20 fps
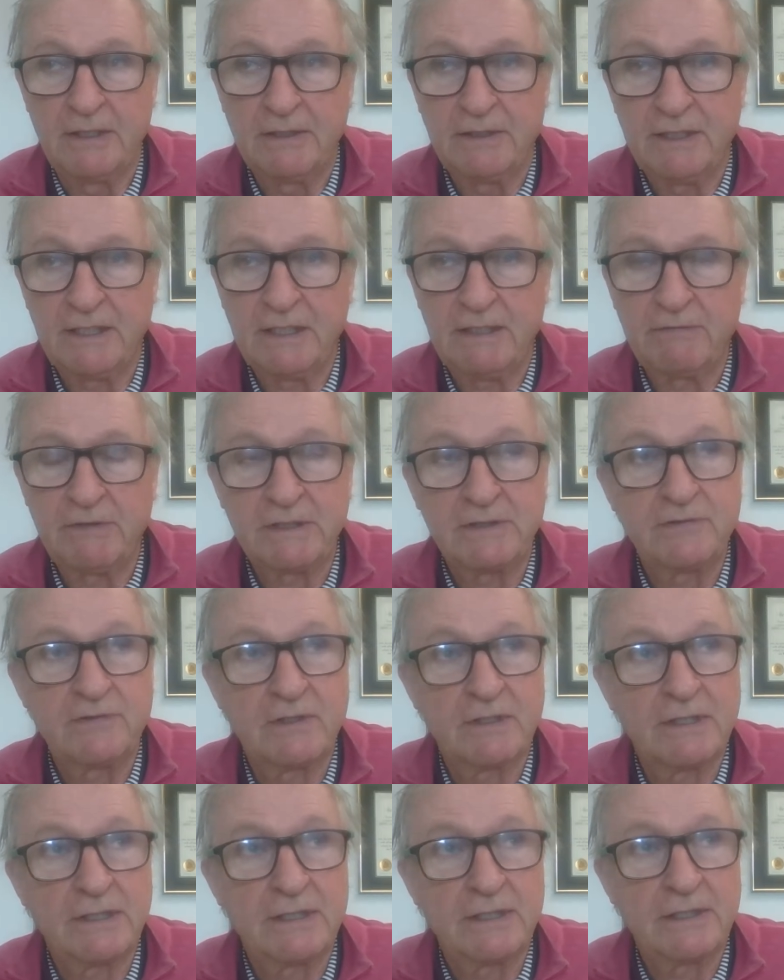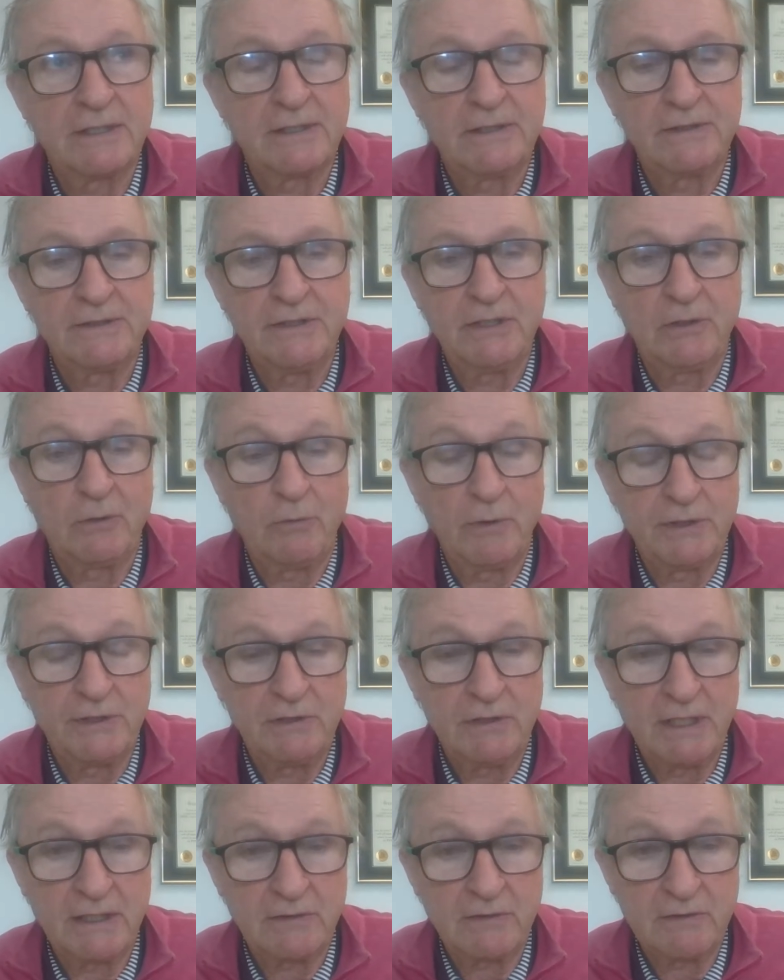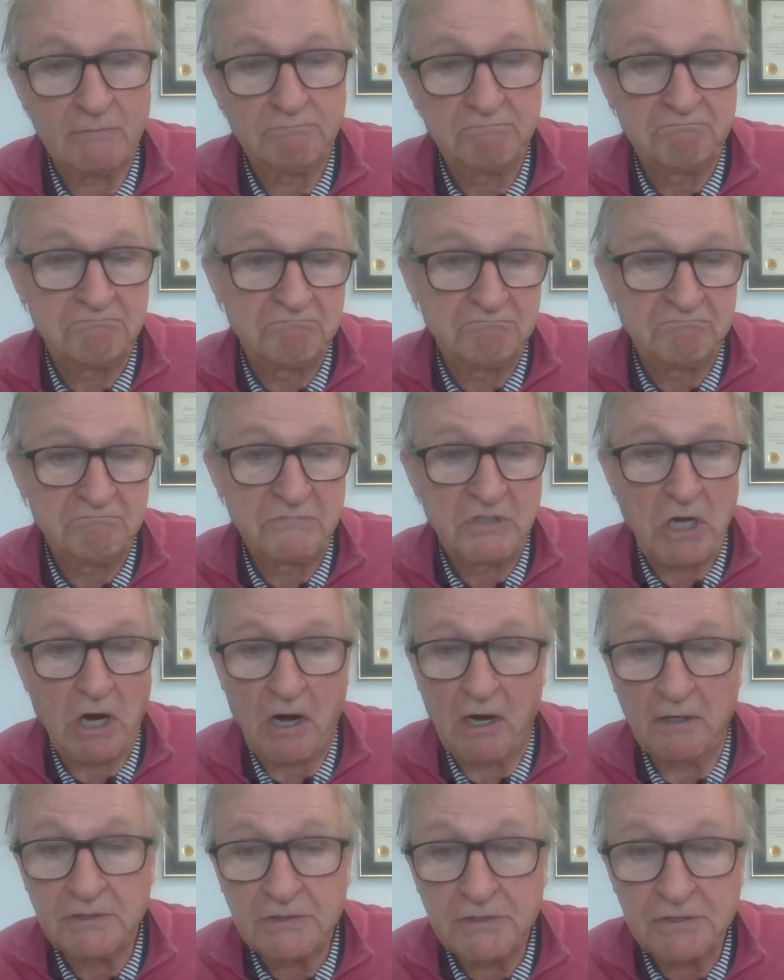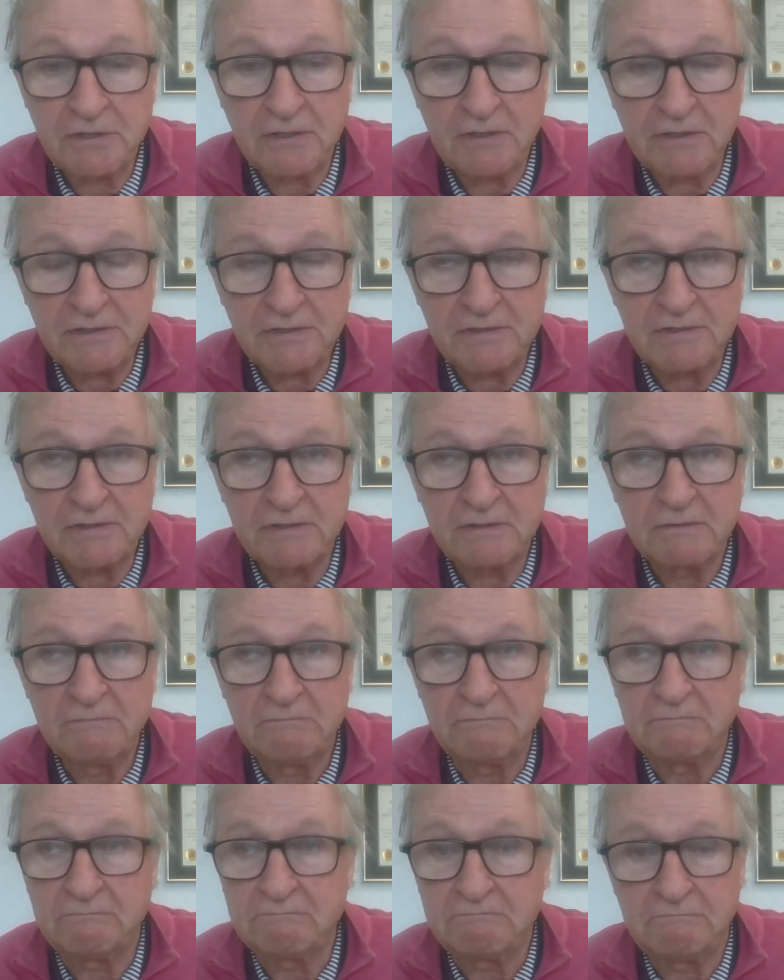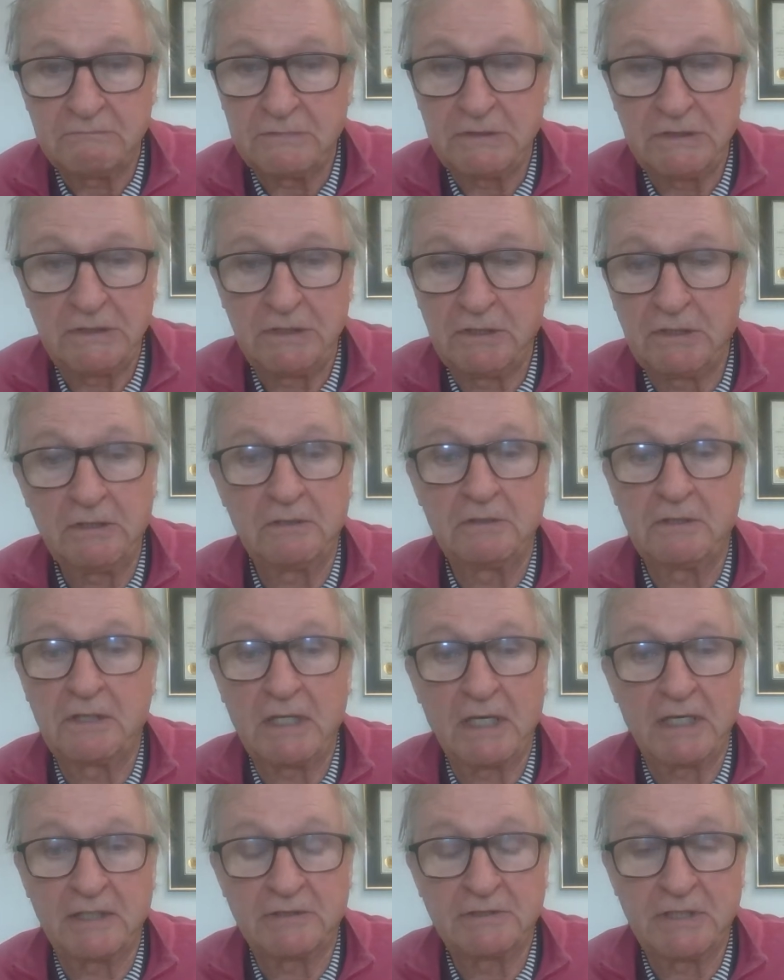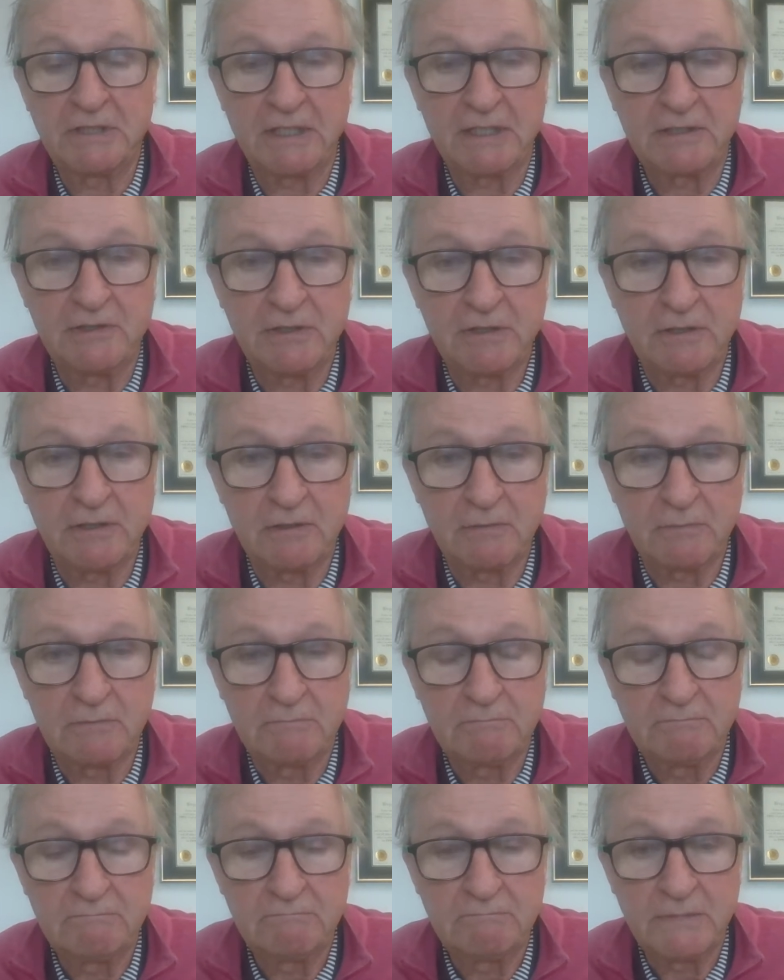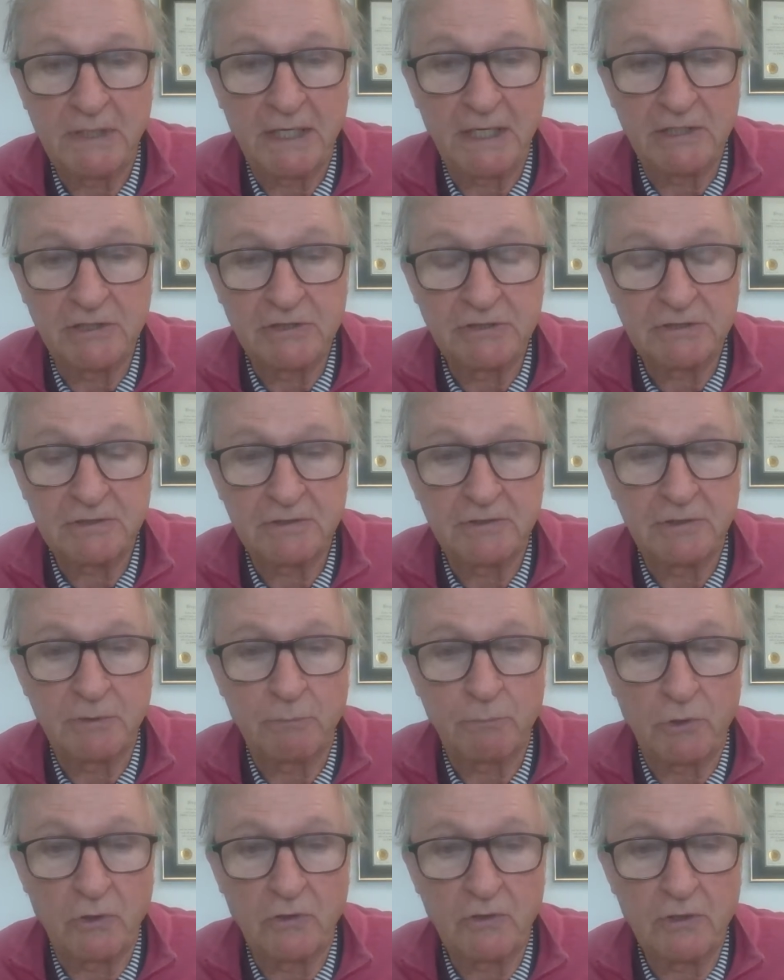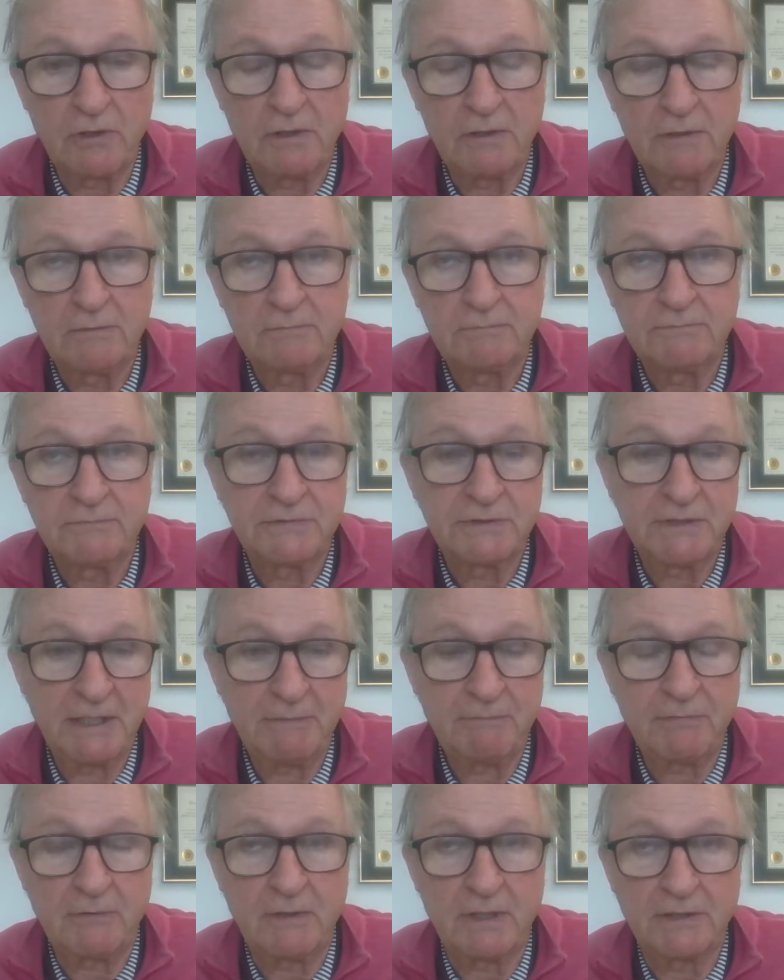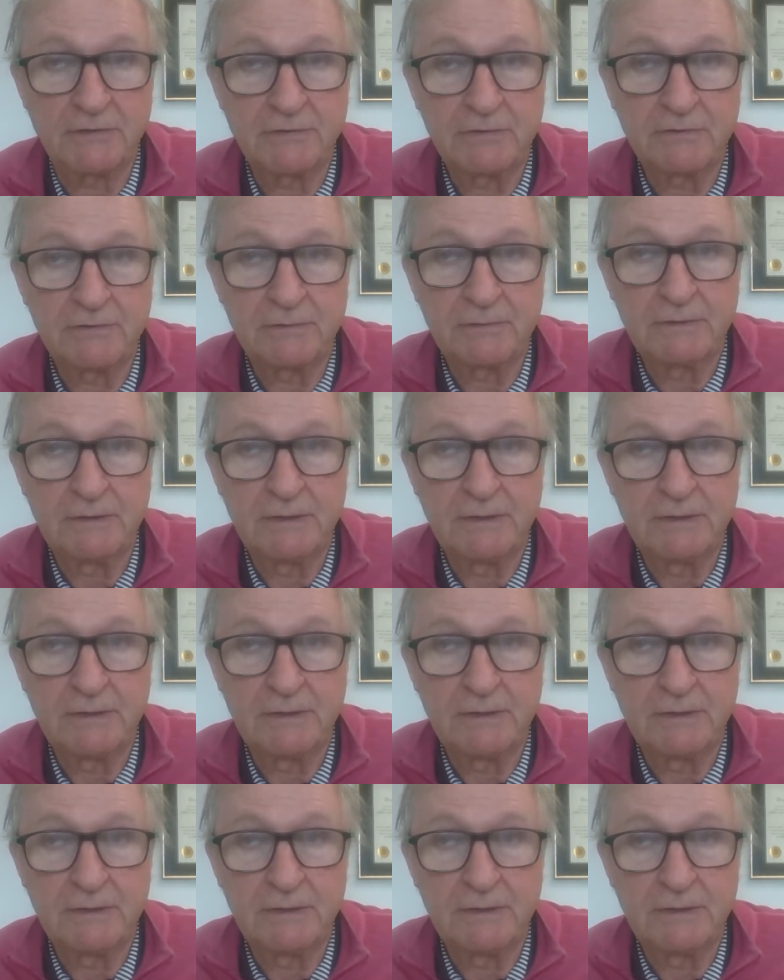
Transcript: Think of it, when you get car insurance, you don't cut a check to your agent or your broker. Same for us.